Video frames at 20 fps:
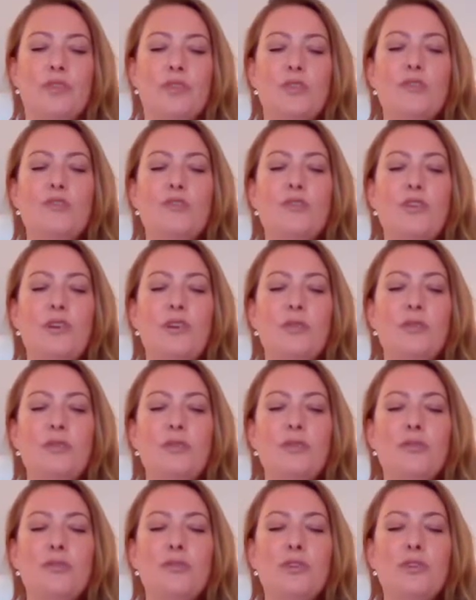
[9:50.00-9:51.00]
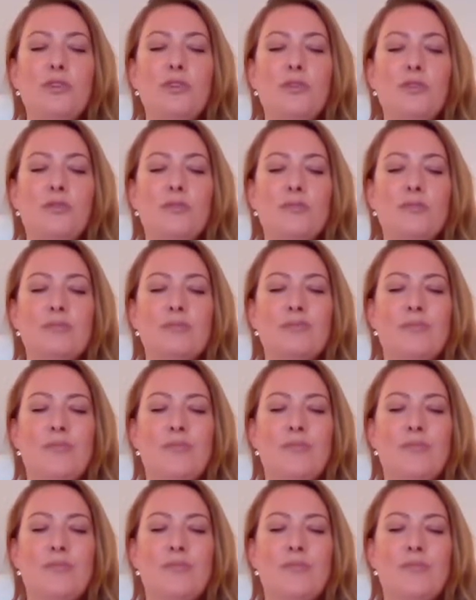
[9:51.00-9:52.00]
to flow through
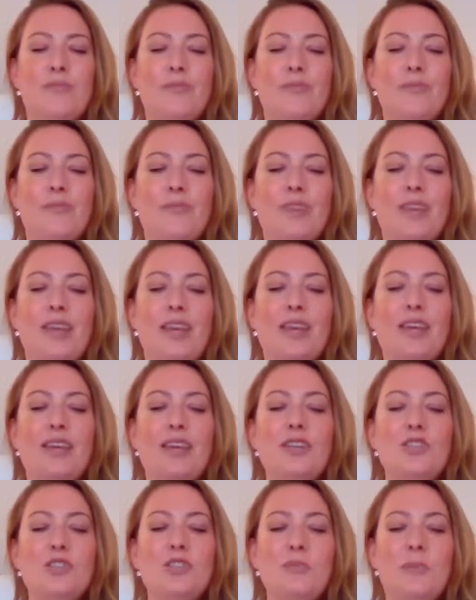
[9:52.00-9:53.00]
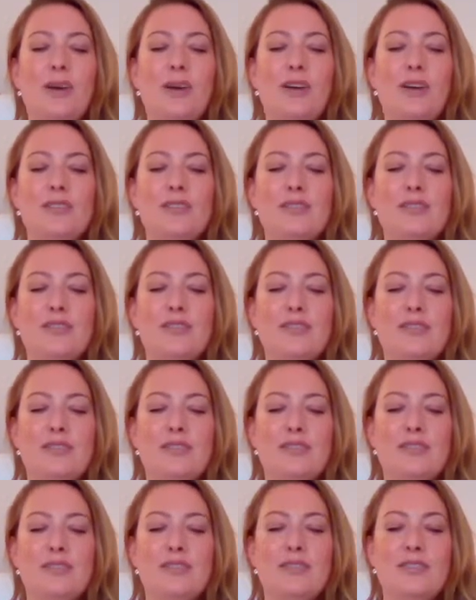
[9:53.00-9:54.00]
each part
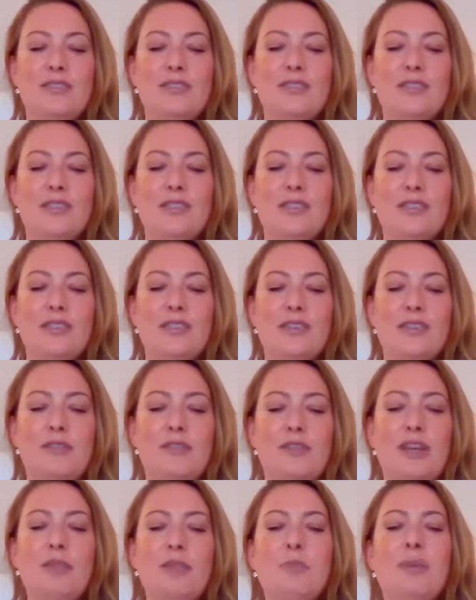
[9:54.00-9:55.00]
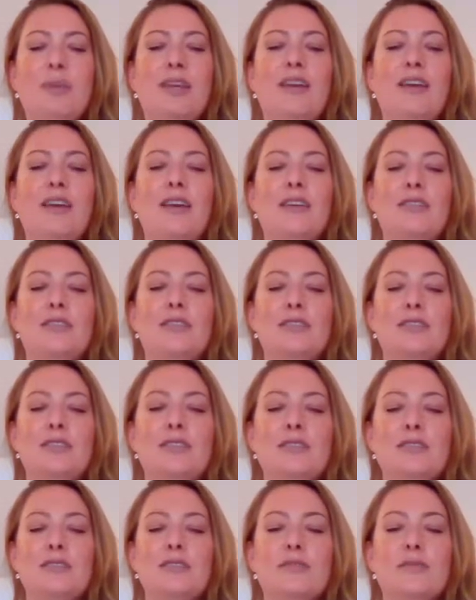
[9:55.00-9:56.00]
of our
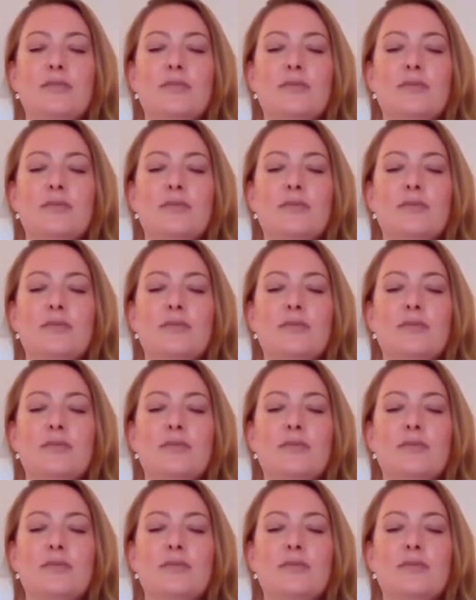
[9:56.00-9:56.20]
beings.